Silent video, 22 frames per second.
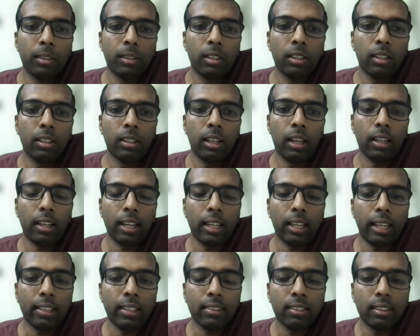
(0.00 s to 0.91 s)
Andrey,
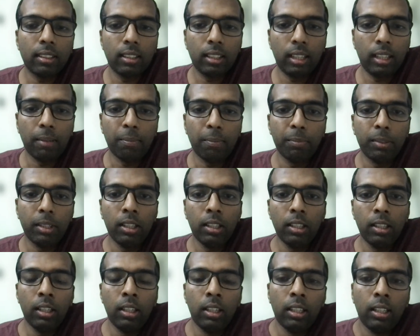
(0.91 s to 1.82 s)
next.
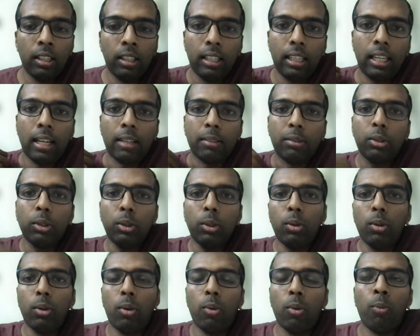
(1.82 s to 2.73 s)
Yeah.
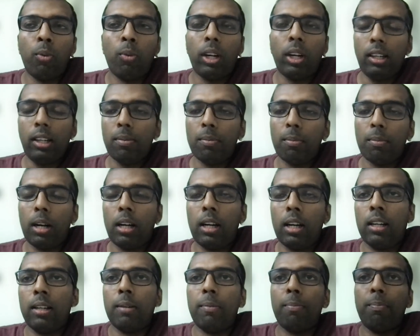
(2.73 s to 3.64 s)
So one
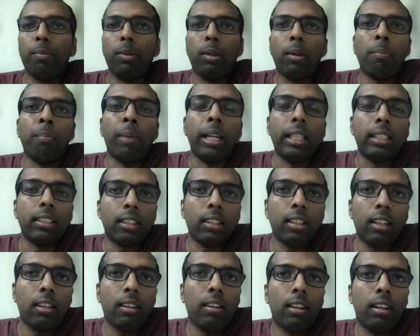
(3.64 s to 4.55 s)

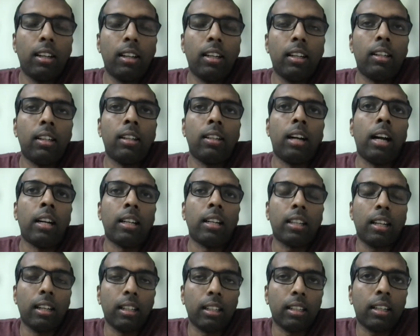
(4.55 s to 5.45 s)
major
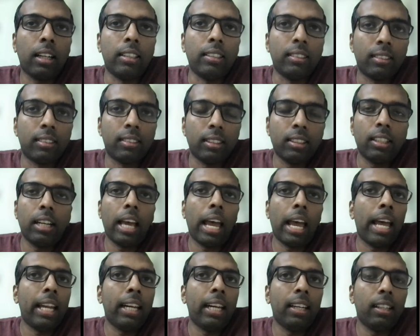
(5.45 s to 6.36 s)
concern
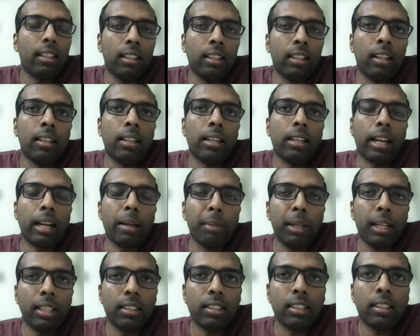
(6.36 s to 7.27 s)
and
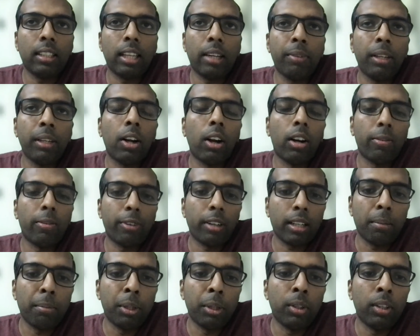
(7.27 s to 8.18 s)
recommendation that we got from
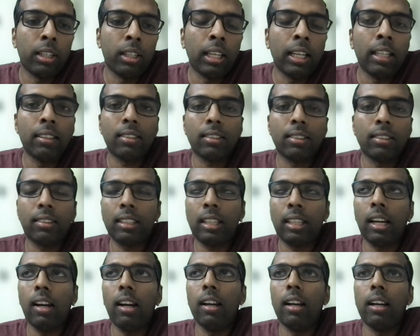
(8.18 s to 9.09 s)
community is
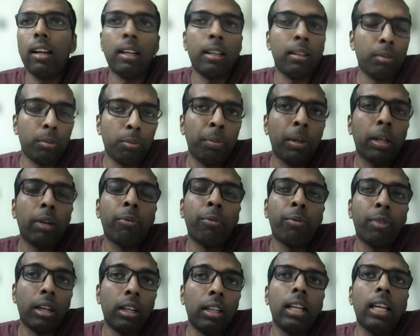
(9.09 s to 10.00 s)
still because
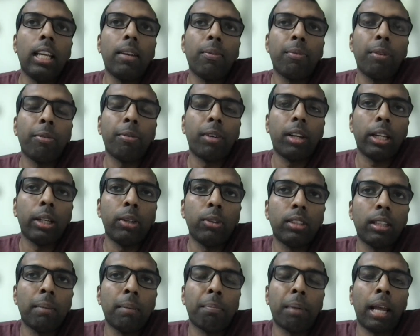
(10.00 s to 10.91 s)
earlier we were using
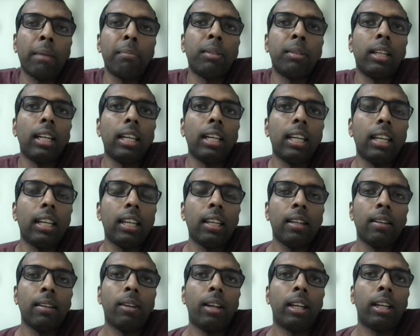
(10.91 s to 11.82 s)
primarily
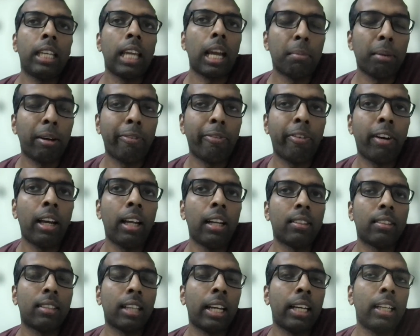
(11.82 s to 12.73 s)
YAML files
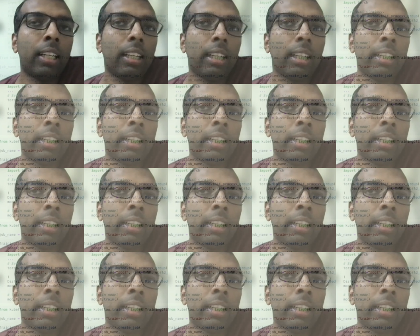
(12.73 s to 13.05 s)
and it is